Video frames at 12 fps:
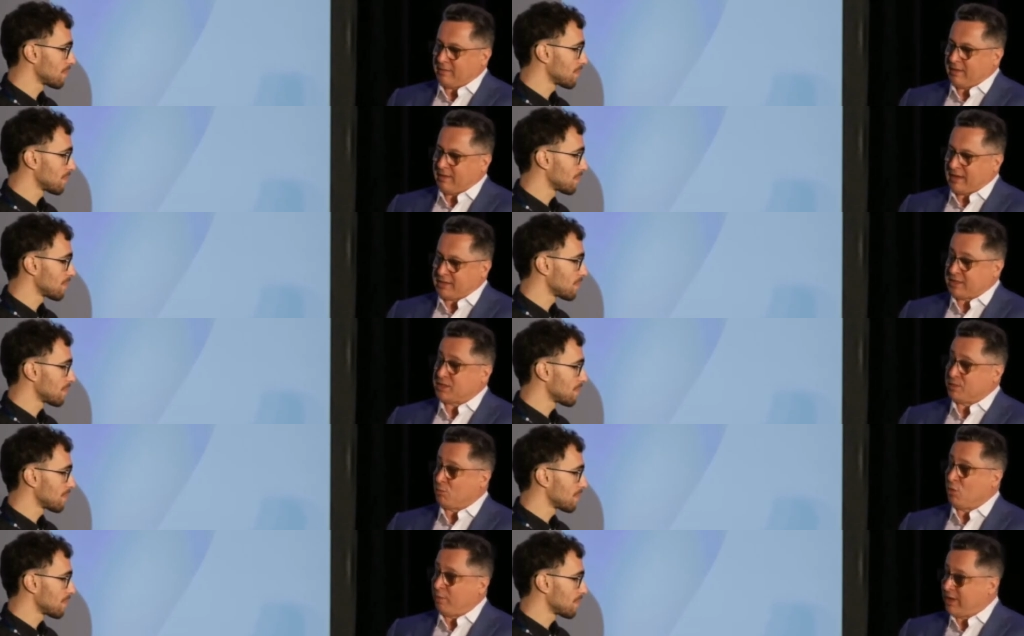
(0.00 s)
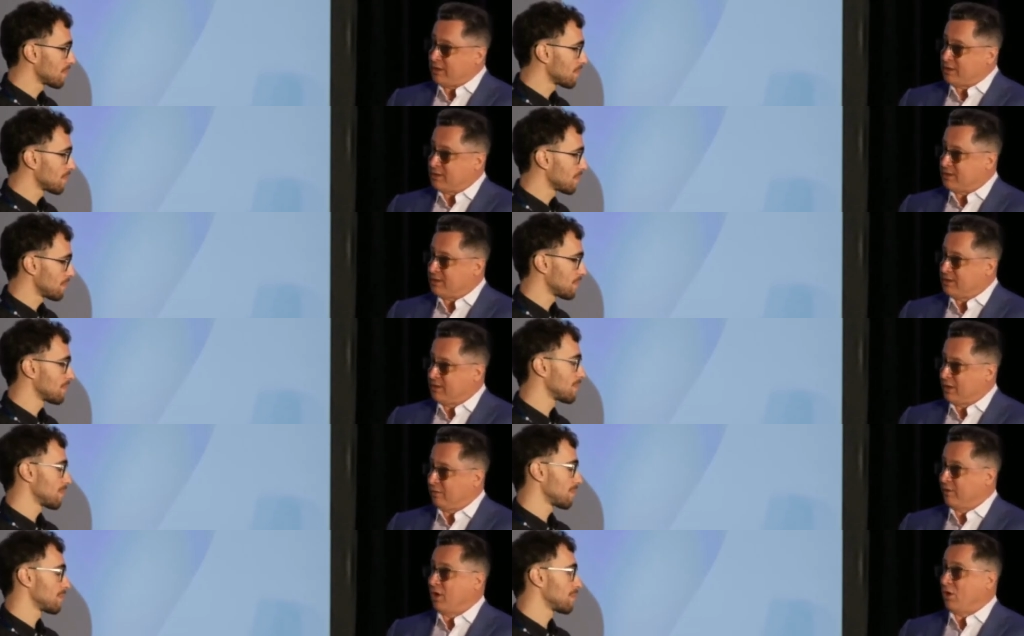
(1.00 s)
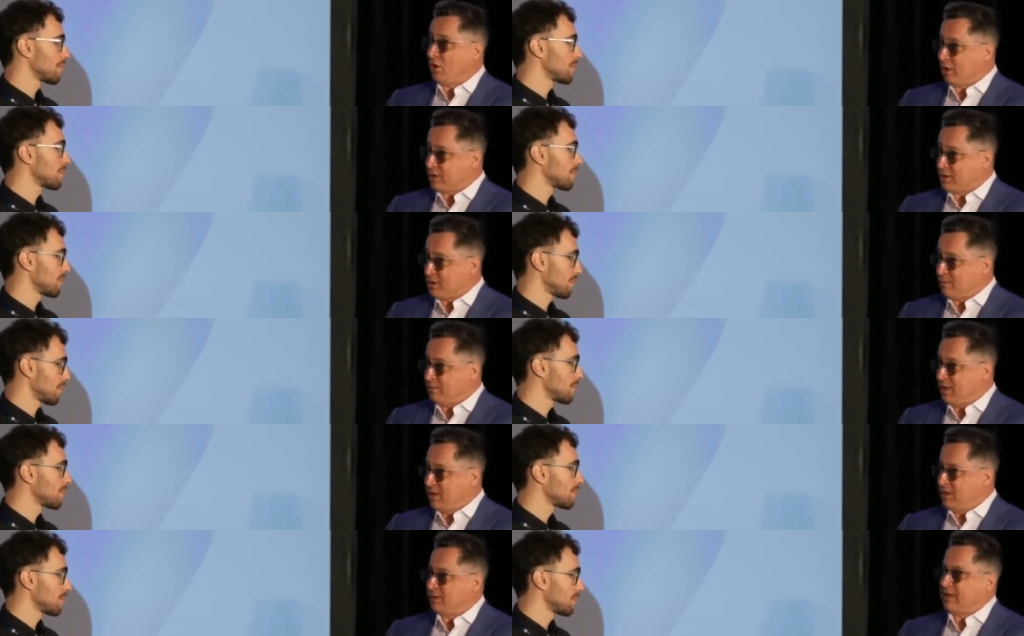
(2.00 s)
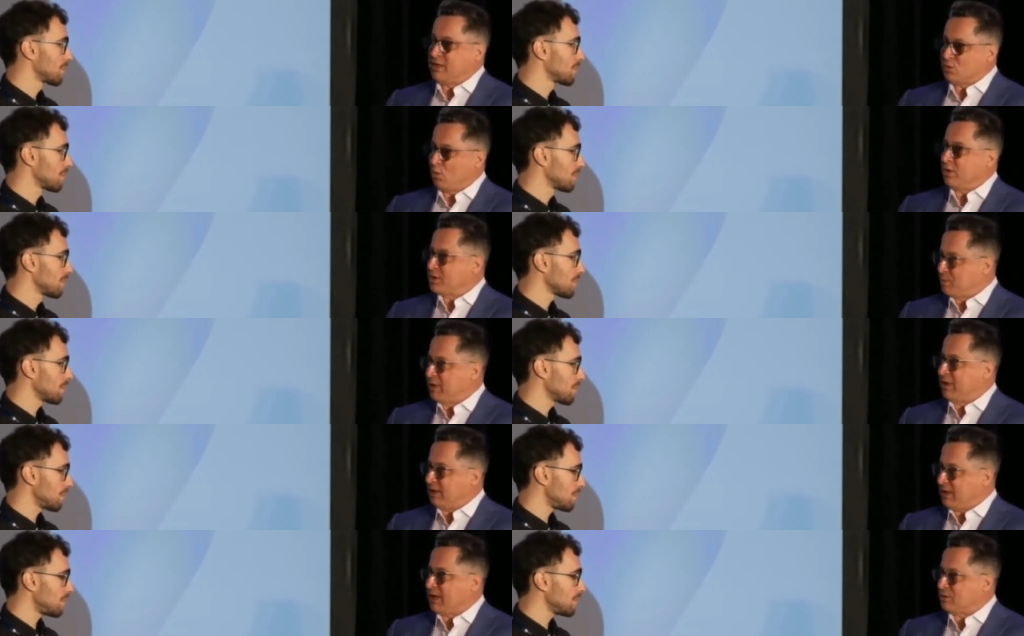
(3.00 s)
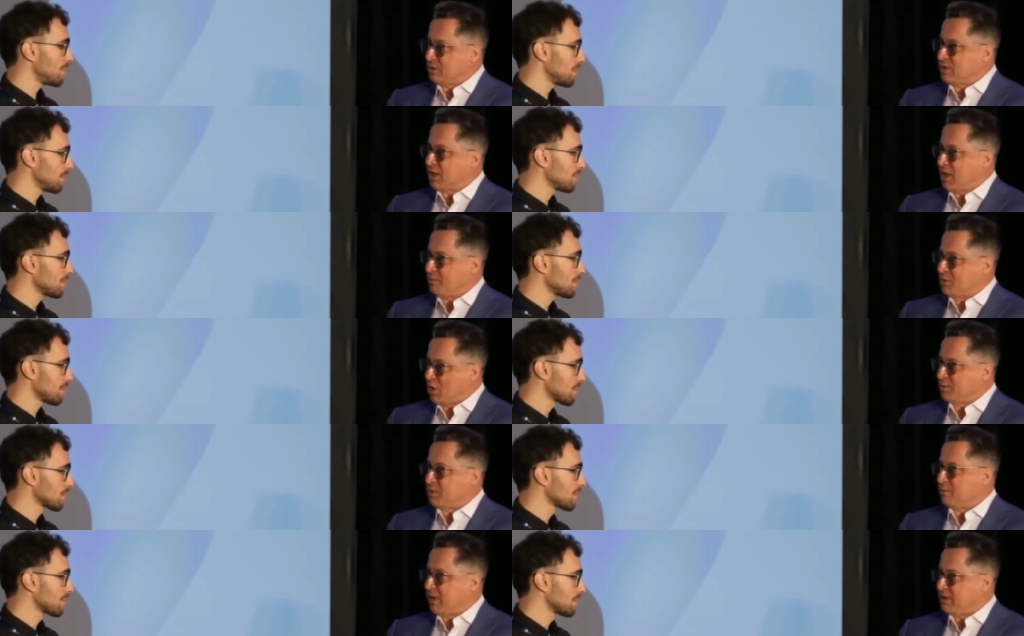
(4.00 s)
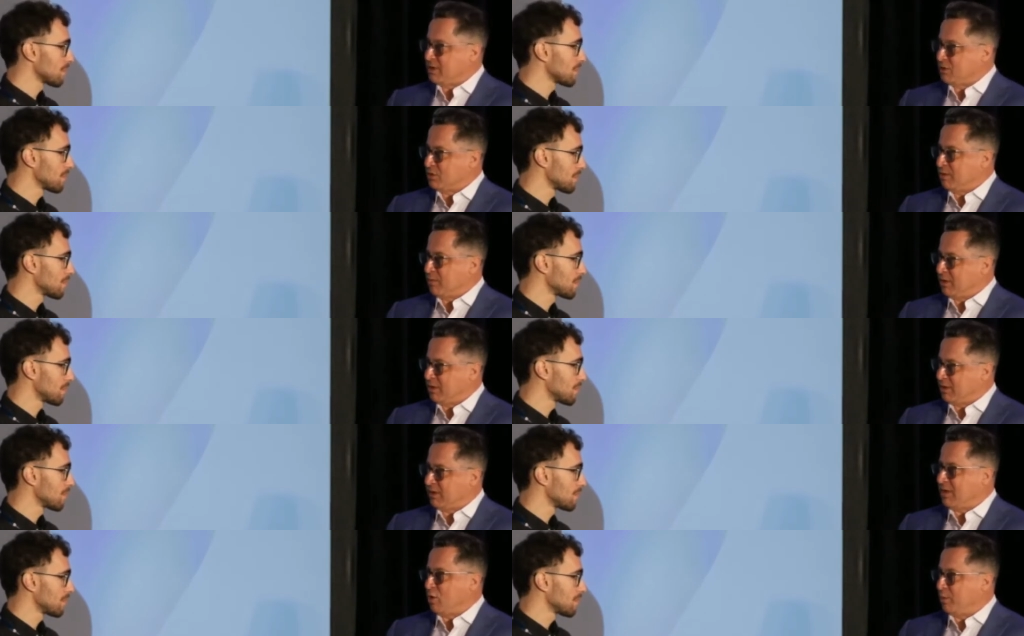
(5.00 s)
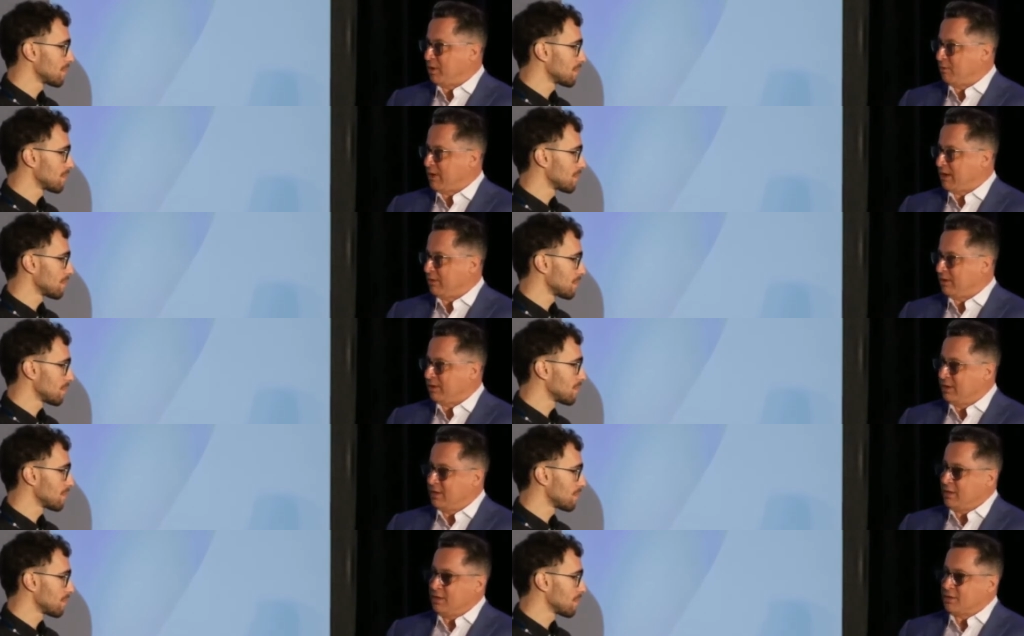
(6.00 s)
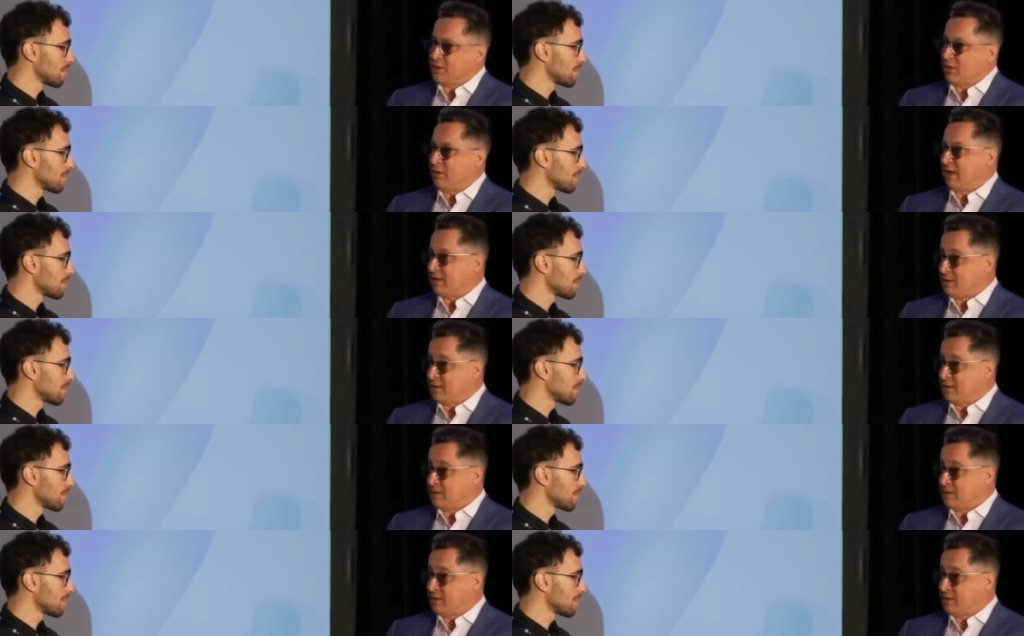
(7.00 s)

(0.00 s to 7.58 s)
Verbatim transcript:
Speaker 1: access to more patients over the longer term, then it's worth spending the extra time to optimize the treatment and the therapy around it so that